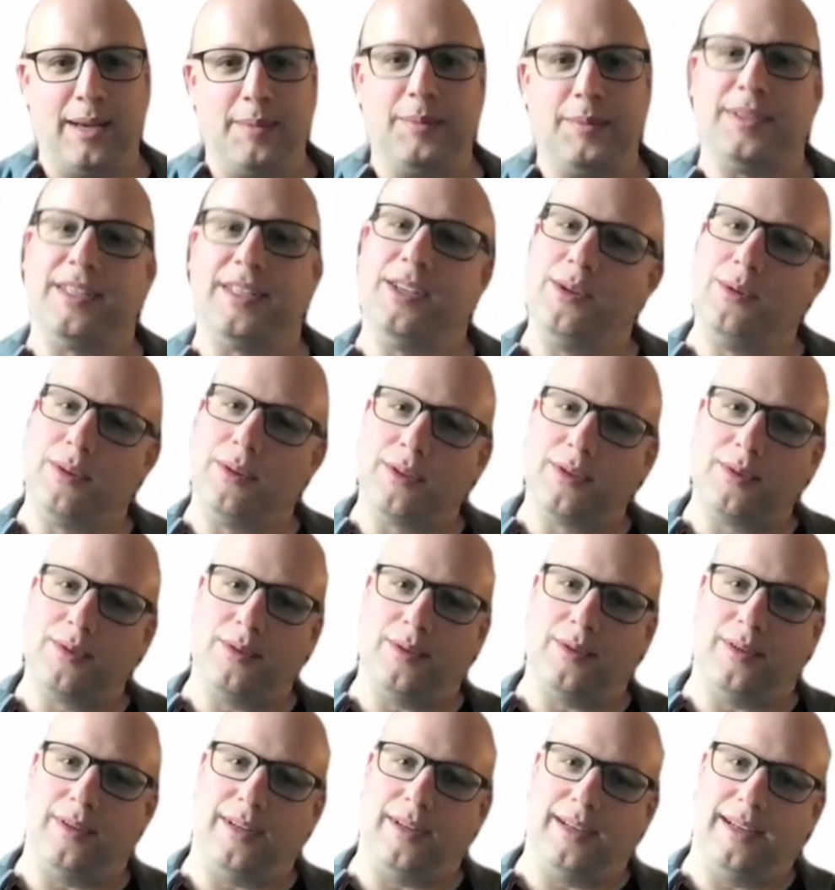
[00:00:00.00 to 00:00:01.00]
But then you
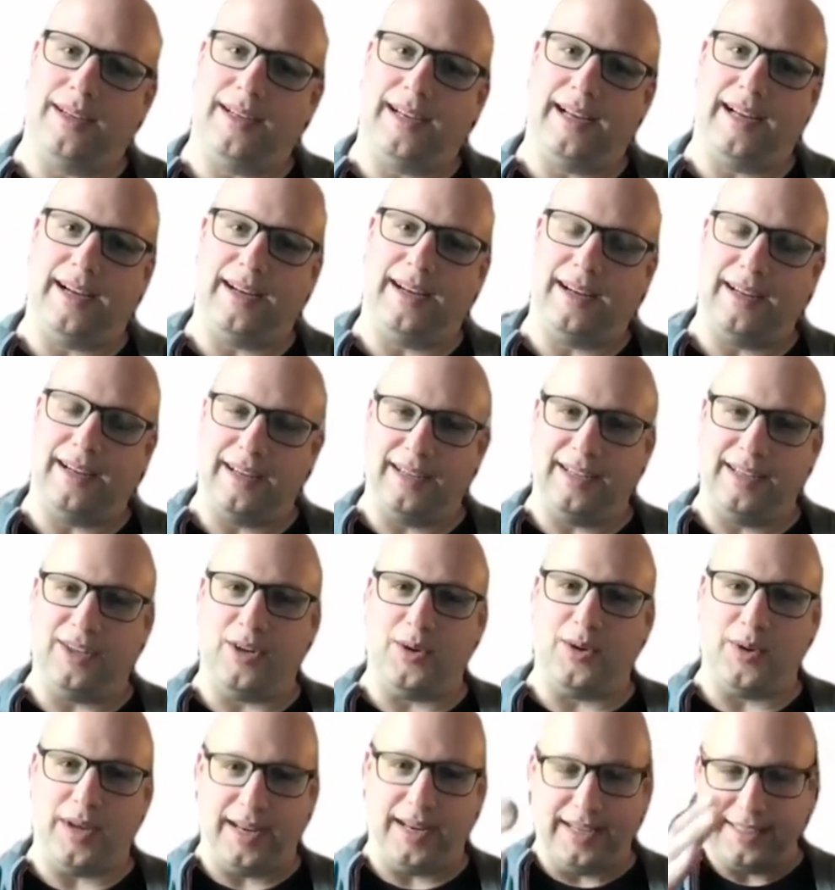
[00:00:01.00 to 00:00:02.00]
also,
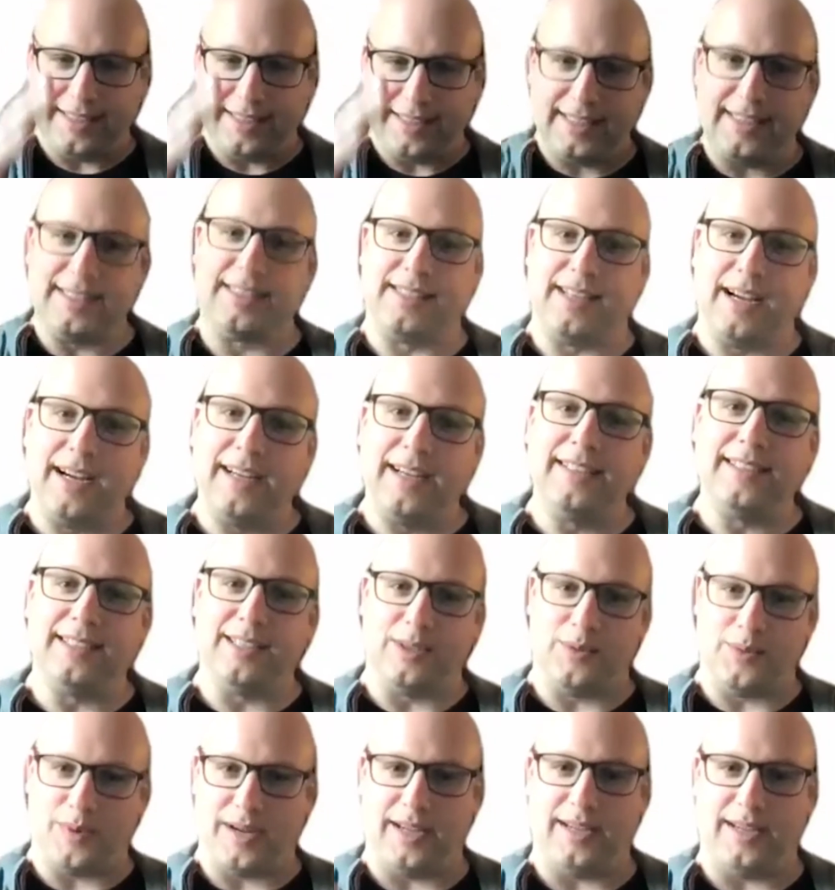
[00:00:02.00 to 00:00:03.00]
and it's designed in
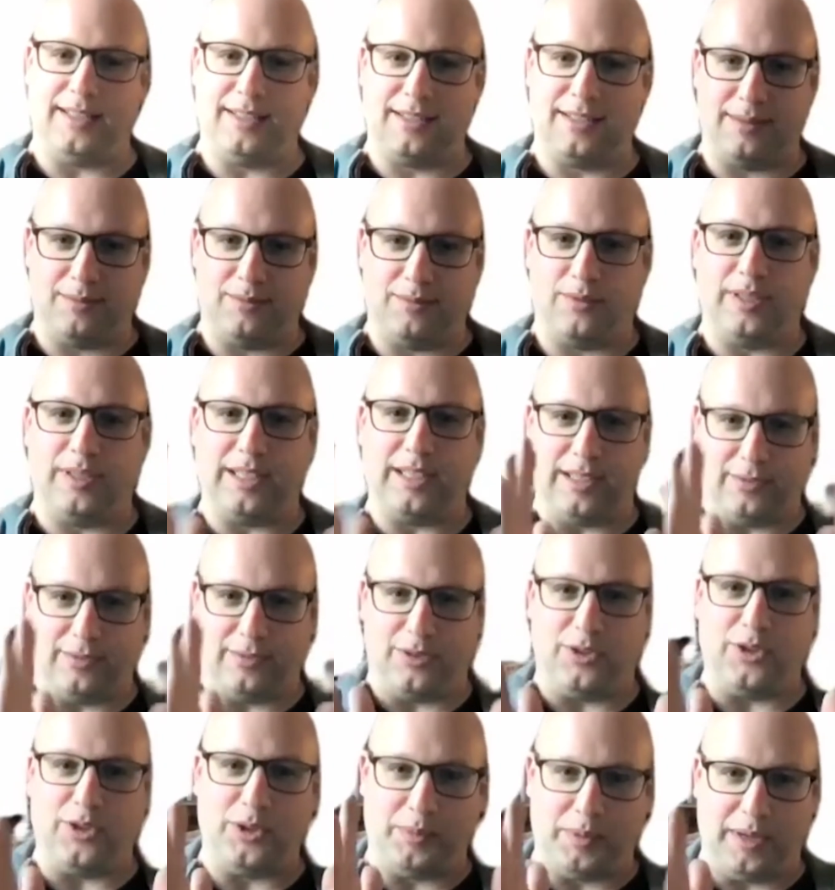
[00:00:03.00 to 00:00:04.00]
a way to really
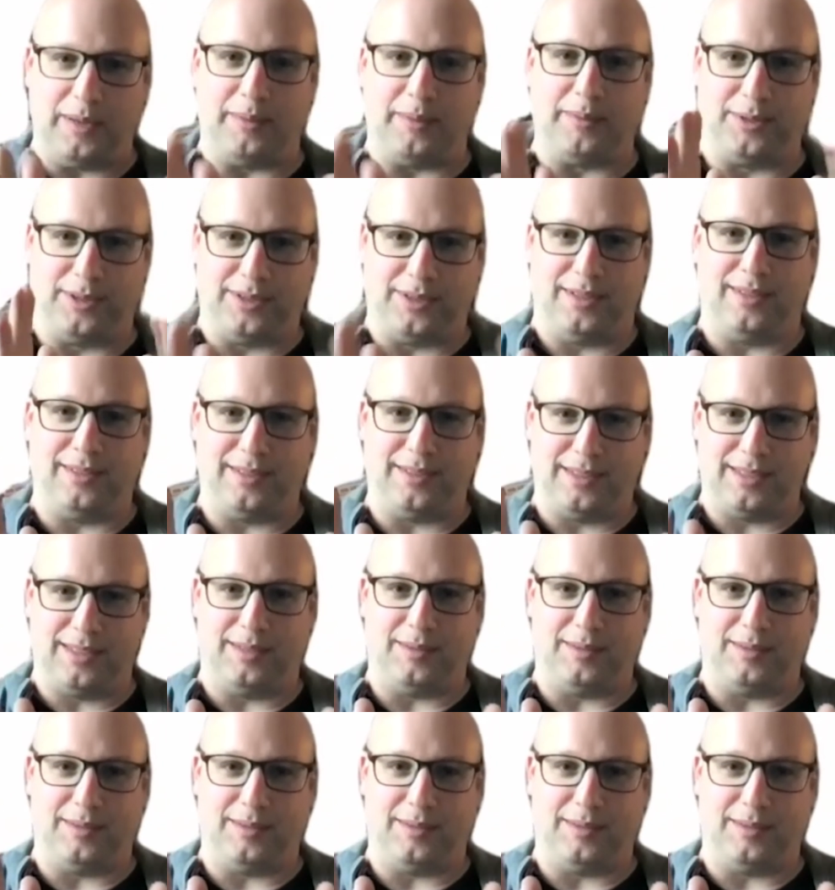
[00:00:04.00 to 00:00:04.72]
for you to be able to